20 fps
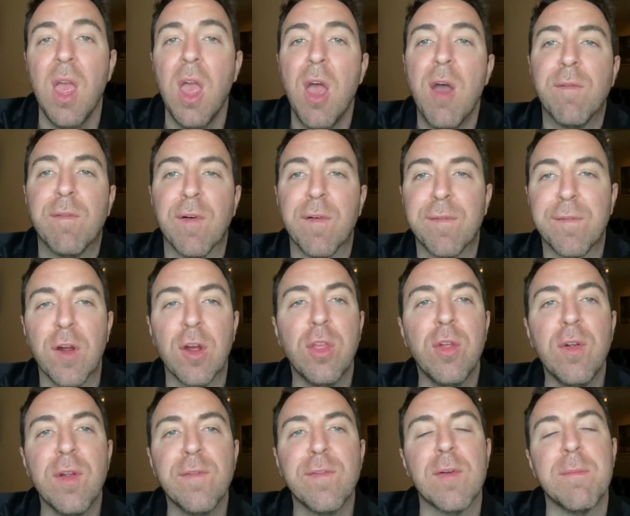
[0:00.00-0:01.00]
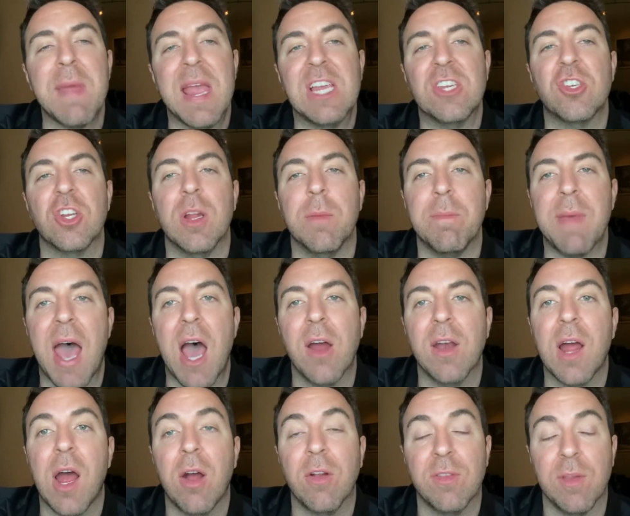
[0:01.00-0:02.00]
For further information about
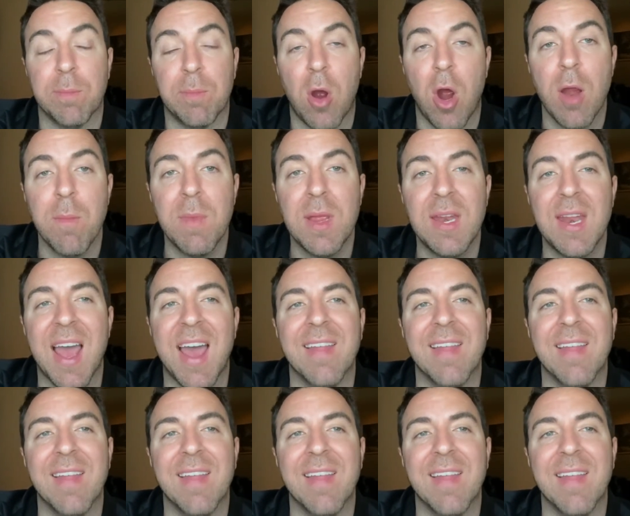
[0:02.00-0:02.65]
our department,